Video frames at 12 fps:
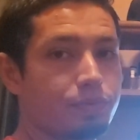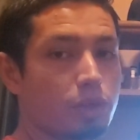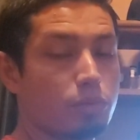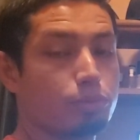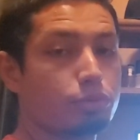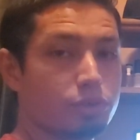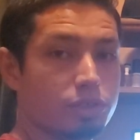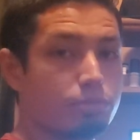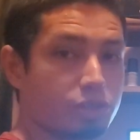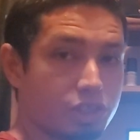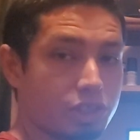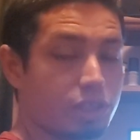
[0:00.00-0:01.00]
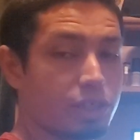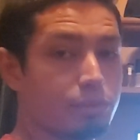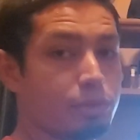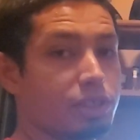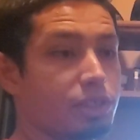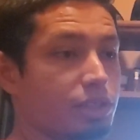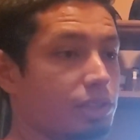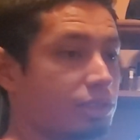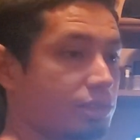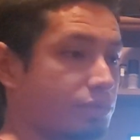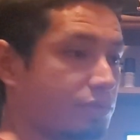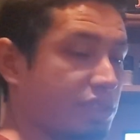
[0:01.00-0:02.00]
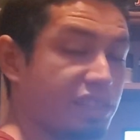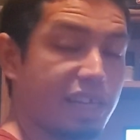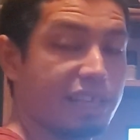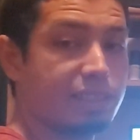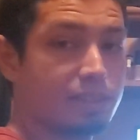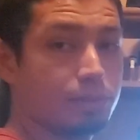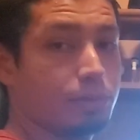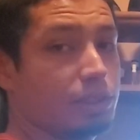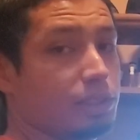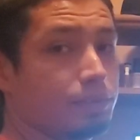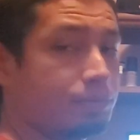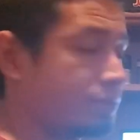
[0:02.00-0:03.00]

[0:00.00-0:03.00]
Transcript: are premature because of inactivity,